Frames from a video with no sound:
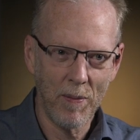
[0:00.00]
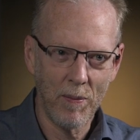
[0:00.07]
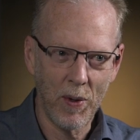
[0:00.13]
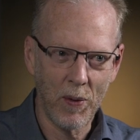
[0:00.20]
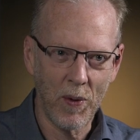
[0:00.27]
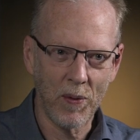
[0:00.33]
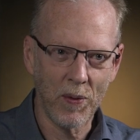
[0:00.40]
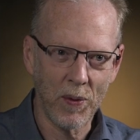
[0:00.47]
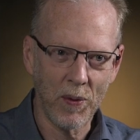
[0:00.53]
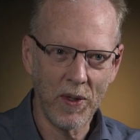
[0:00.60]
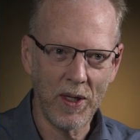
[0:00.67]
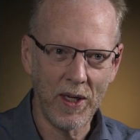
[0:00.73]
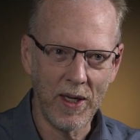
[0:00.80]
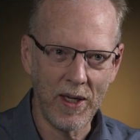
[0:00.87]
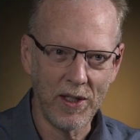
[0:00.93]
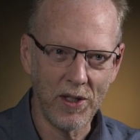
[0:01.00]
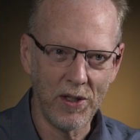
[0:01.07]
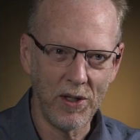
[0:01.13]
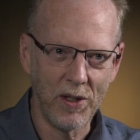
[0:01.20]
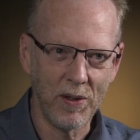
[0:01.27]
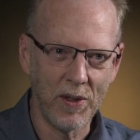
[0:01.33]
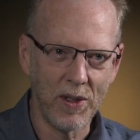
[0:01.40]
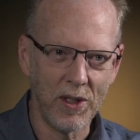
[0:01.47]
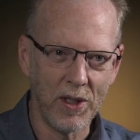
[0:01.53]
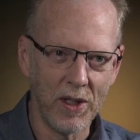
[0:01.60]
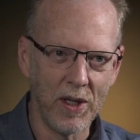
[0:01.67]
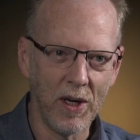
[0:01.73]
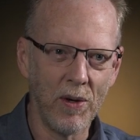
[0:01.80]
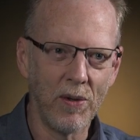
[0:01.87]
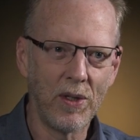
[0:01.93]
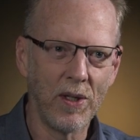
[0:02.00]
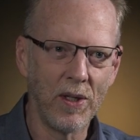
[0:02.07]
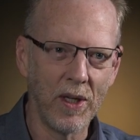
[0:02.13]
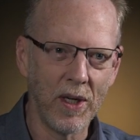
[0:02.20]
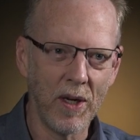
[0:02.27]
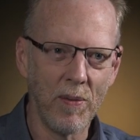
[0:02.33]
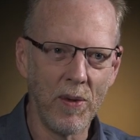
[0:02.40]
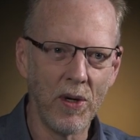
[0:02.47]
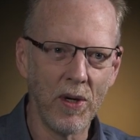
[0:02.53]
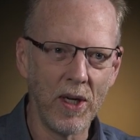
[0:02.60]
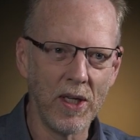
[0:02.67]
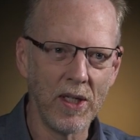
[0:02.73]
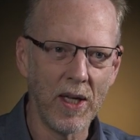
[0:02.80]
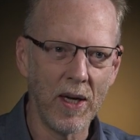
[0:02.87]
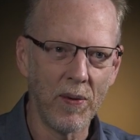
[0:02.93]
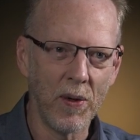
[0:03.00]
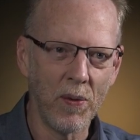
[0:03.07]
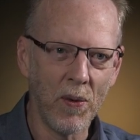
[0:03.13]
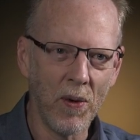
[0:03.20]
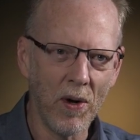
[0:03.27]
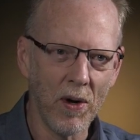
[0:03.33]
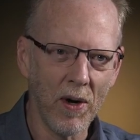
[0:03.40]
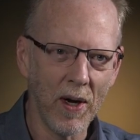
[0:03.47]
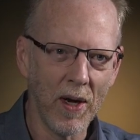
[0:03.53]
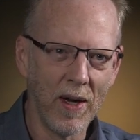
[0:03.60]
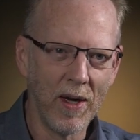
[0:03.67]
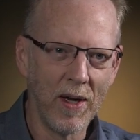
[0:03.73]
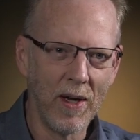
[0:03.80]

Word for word: but what we really need to do is to go to the communities that we work